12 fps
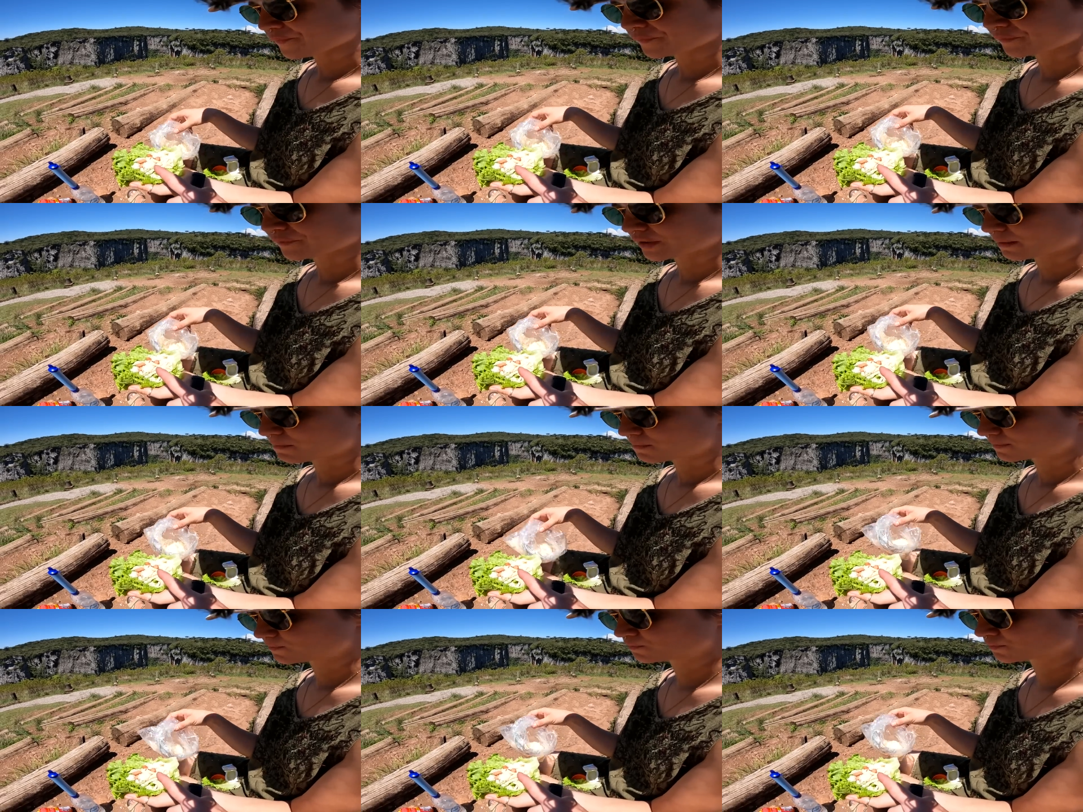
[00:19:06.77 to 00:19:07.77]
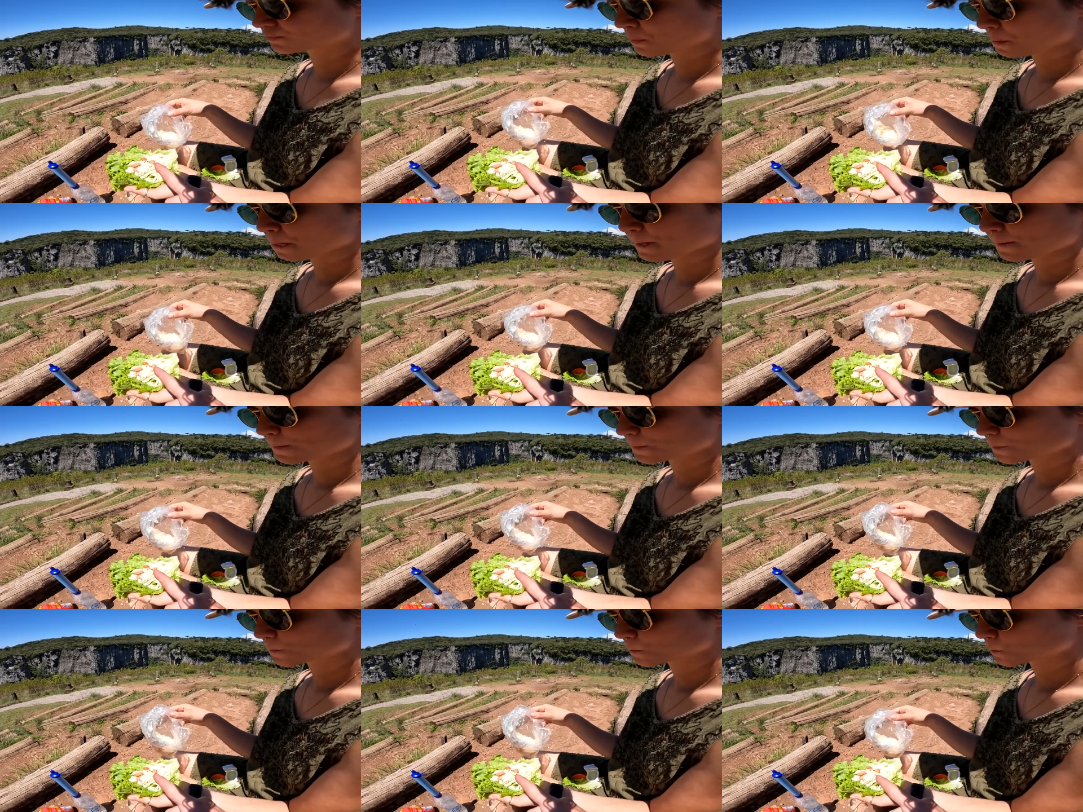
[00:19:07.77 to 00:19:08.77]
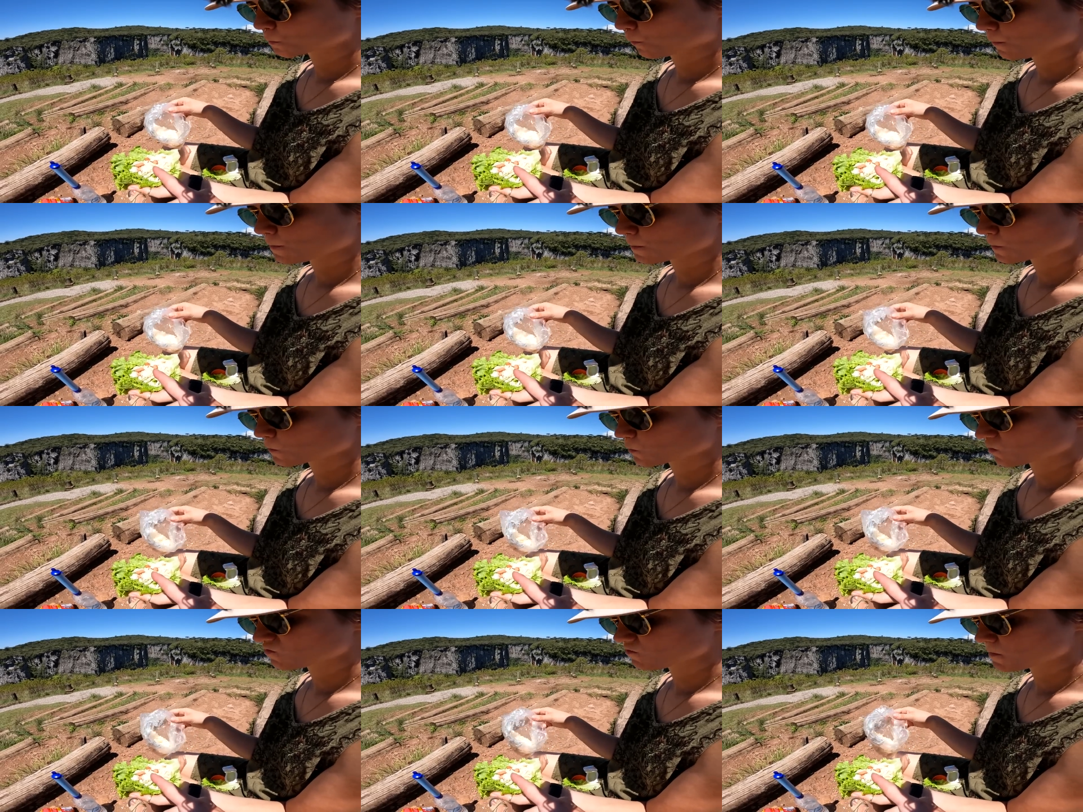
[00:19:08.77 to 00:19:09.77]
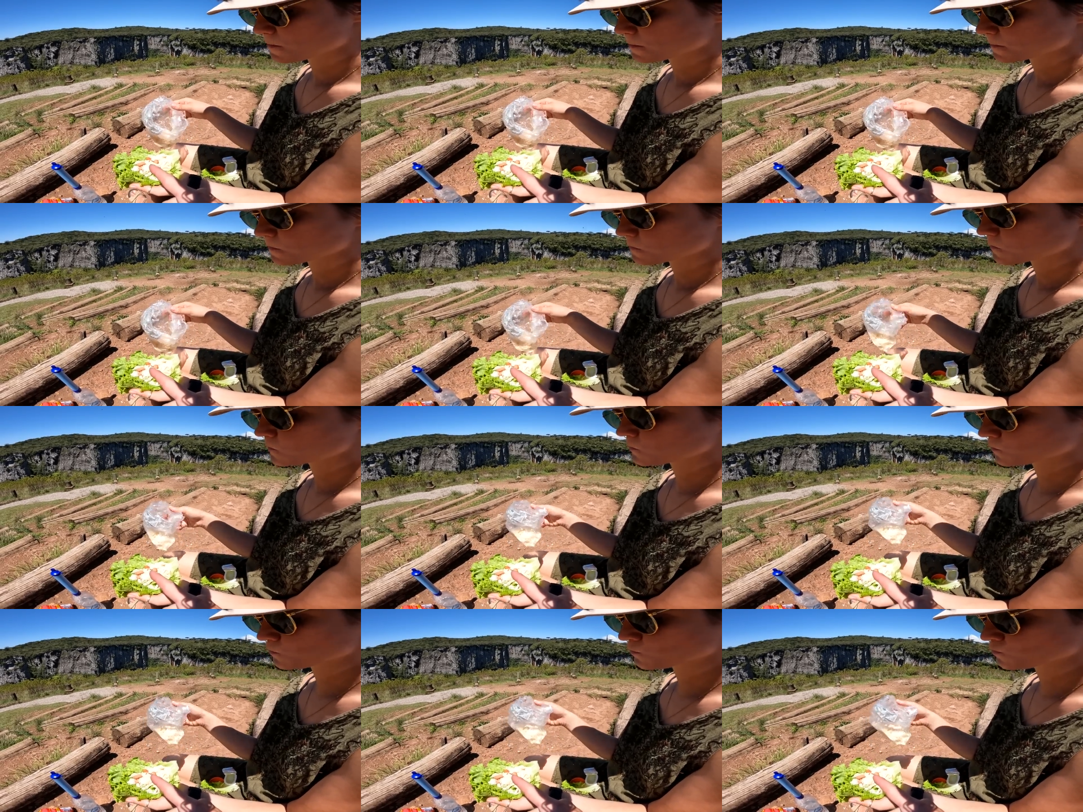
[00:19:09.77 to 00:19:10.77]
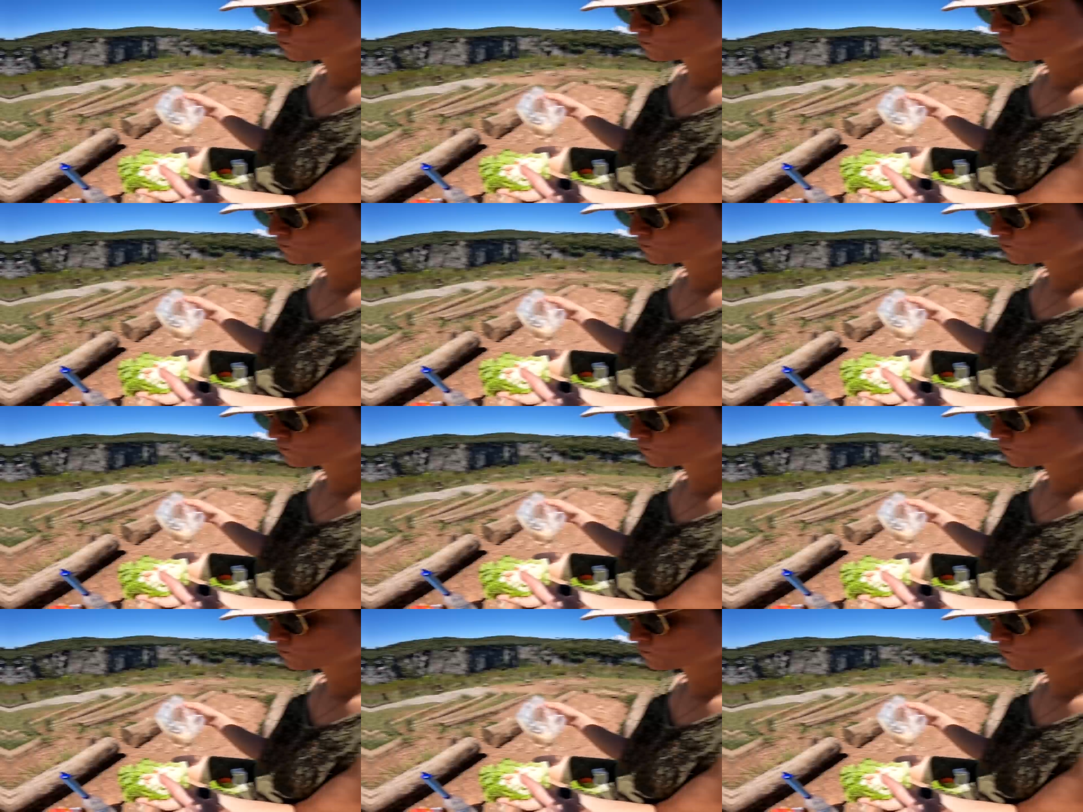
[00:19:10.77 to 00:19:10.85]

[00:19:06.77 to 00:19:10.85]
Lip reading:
No face is visible, so there are no lips to read.